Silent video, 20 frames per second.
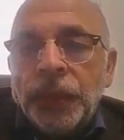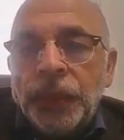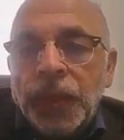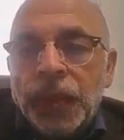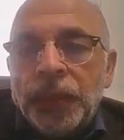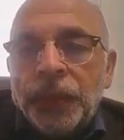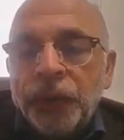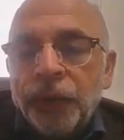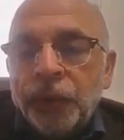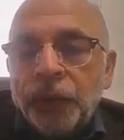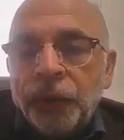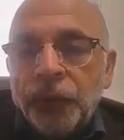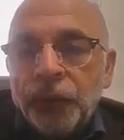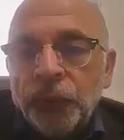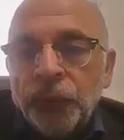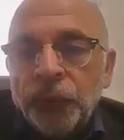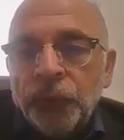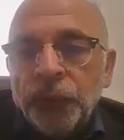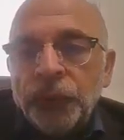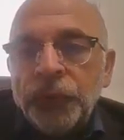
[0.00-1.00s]
that
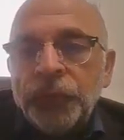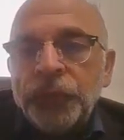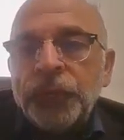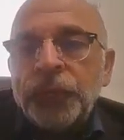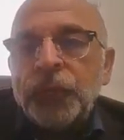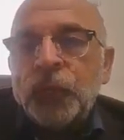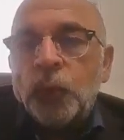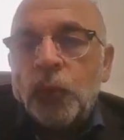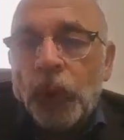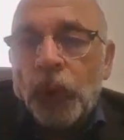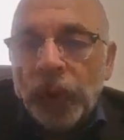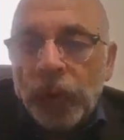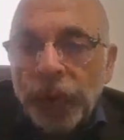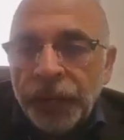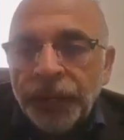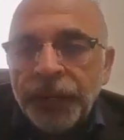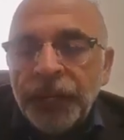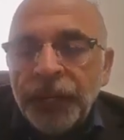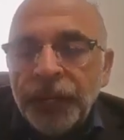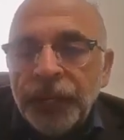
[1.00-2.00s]
food's
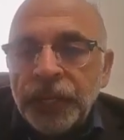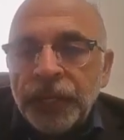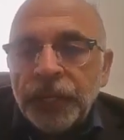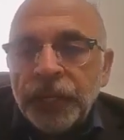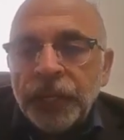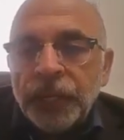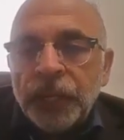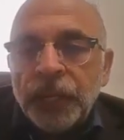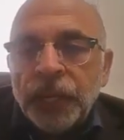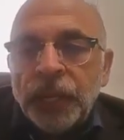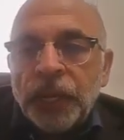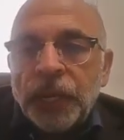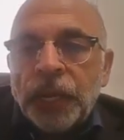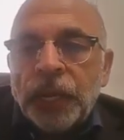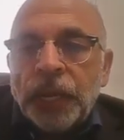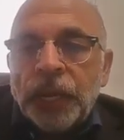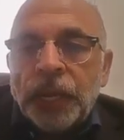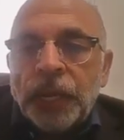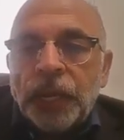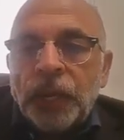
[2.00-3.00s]
qualities,
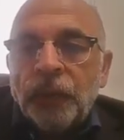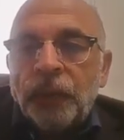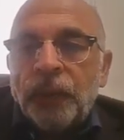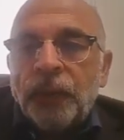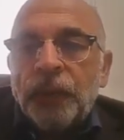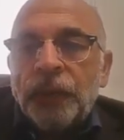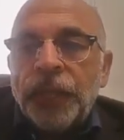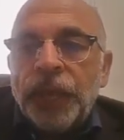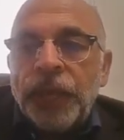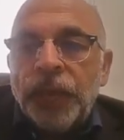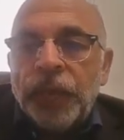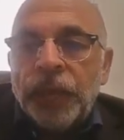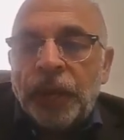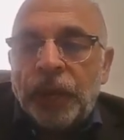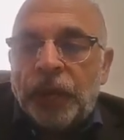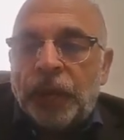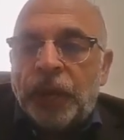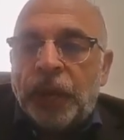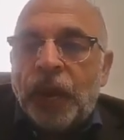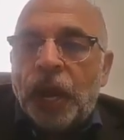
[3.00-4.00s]
if
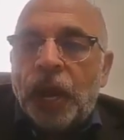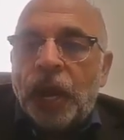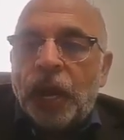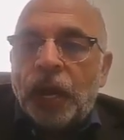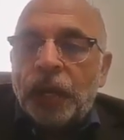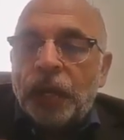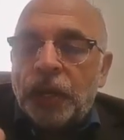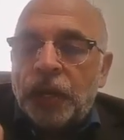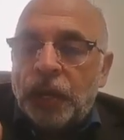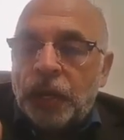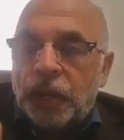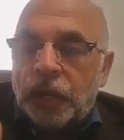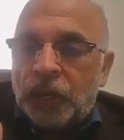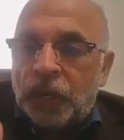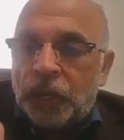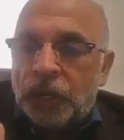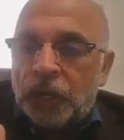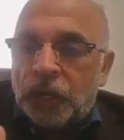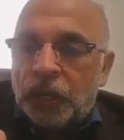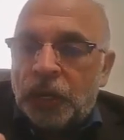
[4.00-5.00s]
they are
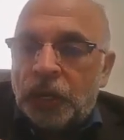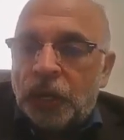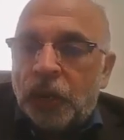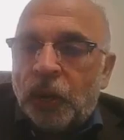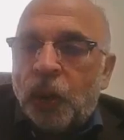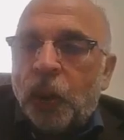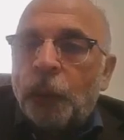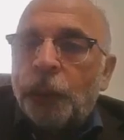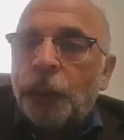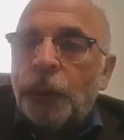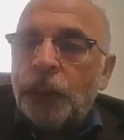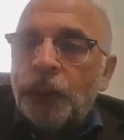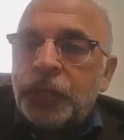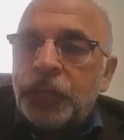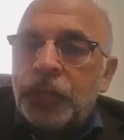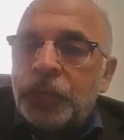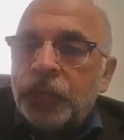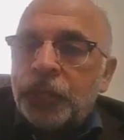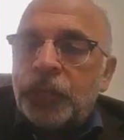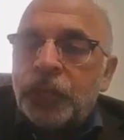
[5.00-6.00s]

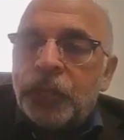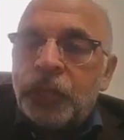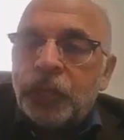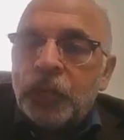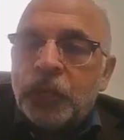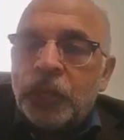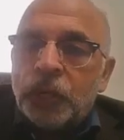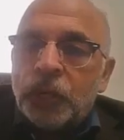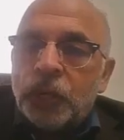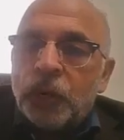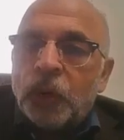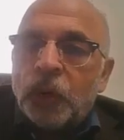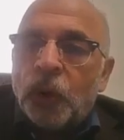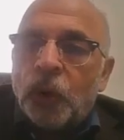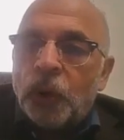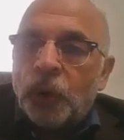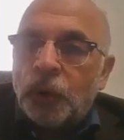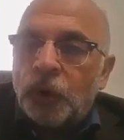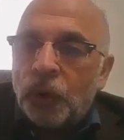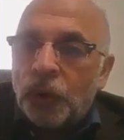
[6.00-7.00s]
opposite
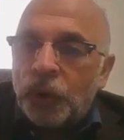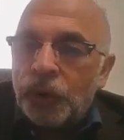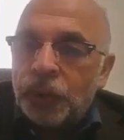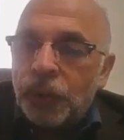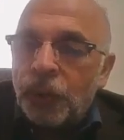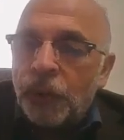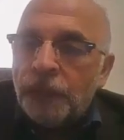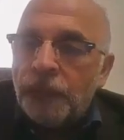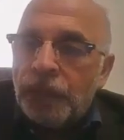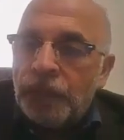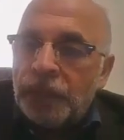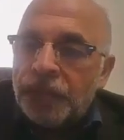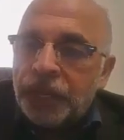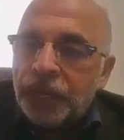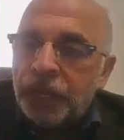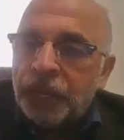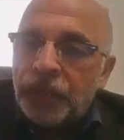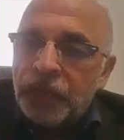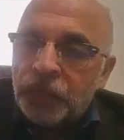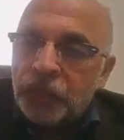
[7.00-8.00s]
or not
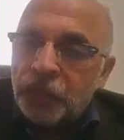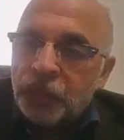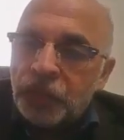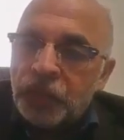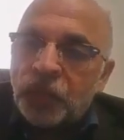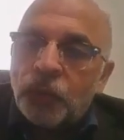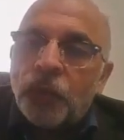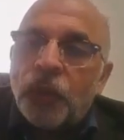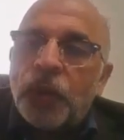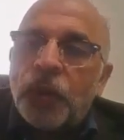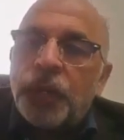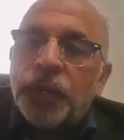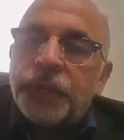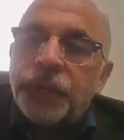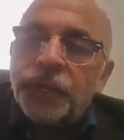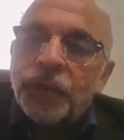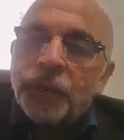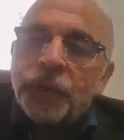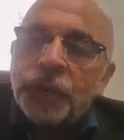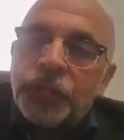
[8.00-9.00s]
compatible to the
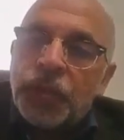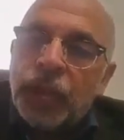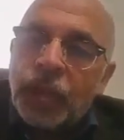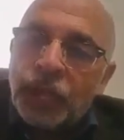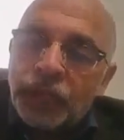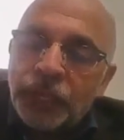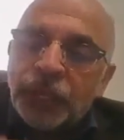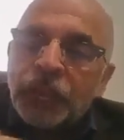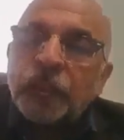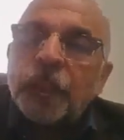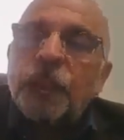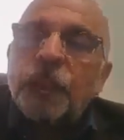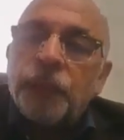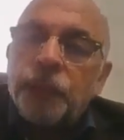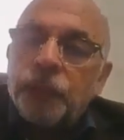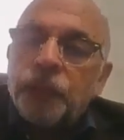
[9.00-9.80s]
quality of the other